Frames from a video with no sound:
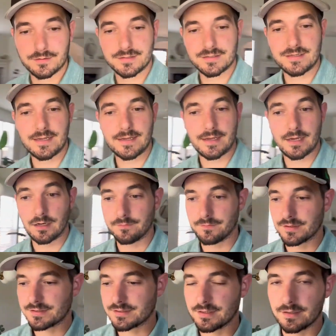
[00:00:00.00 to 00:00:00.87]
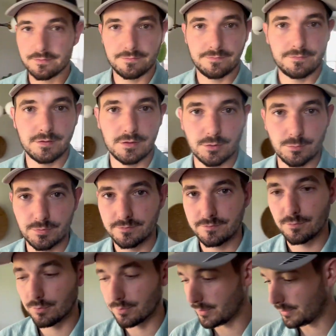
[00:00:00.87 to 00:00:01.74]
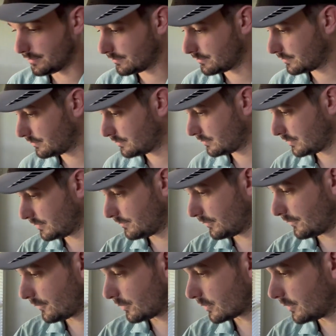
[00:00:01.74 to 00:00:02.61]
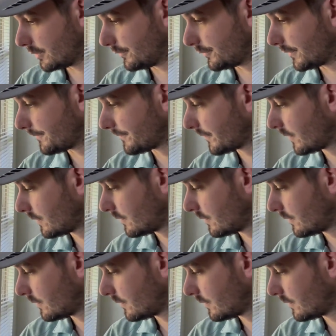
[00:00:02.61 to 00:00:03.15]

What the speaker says: to take care of this stuff, before closing.